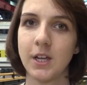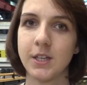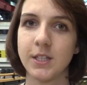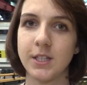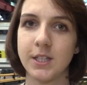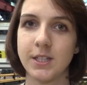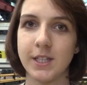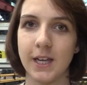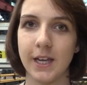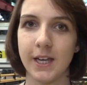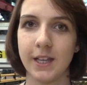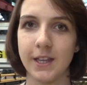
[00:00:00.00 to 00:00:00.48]

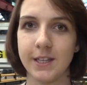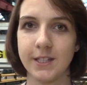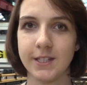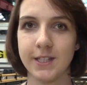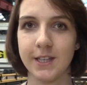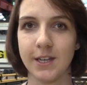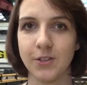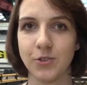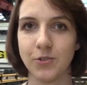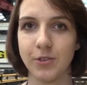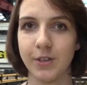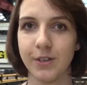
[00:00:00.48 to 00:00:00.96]
Today the
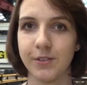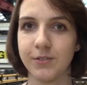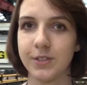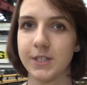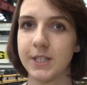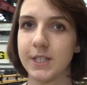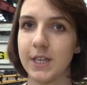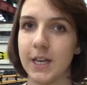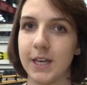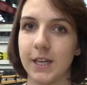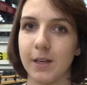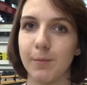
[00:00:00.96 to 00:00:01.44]
Secretary of
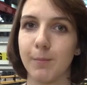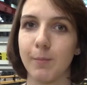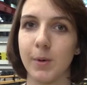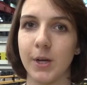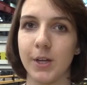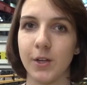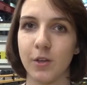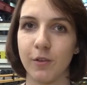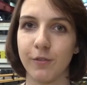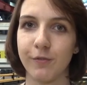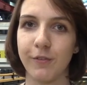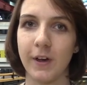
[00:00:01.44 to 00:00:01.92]
State
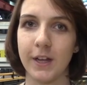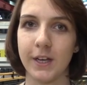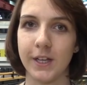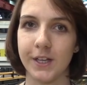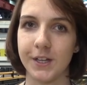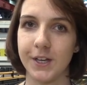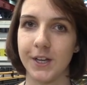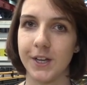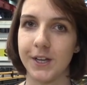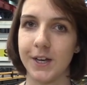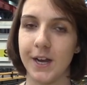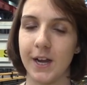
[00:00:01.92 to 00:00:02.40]
Michael
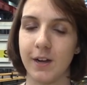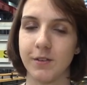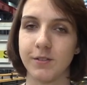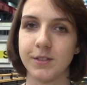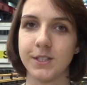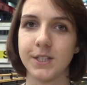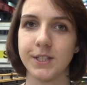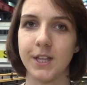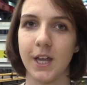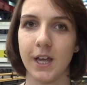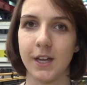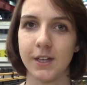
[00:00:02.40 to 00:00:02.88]
Fallon
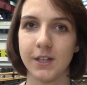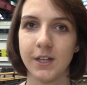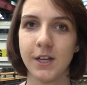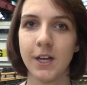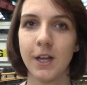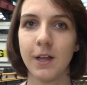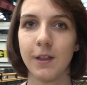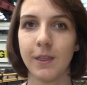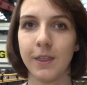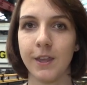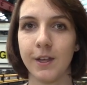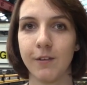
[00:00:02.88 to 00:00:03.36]
announced that
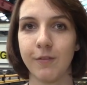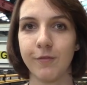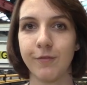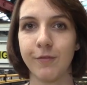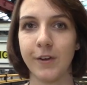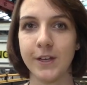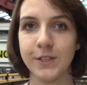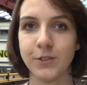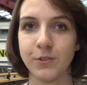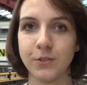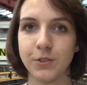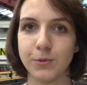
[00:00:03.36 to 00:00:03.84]
the
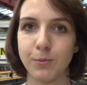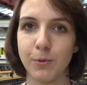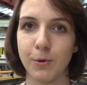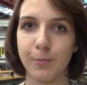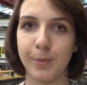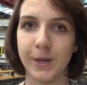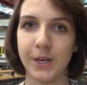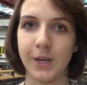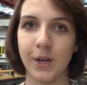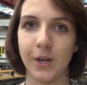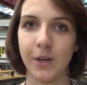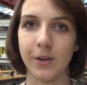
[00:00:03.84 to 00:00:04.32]
vessels will
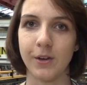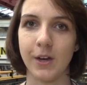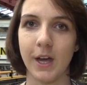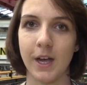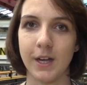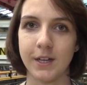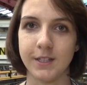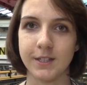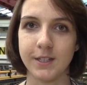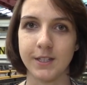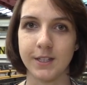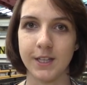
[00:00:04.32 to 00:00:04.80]
be known
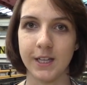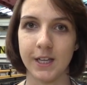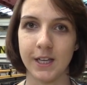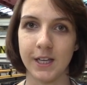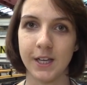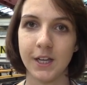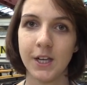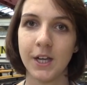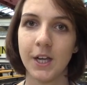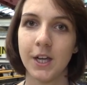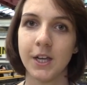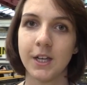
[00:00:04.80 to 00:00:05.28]
as the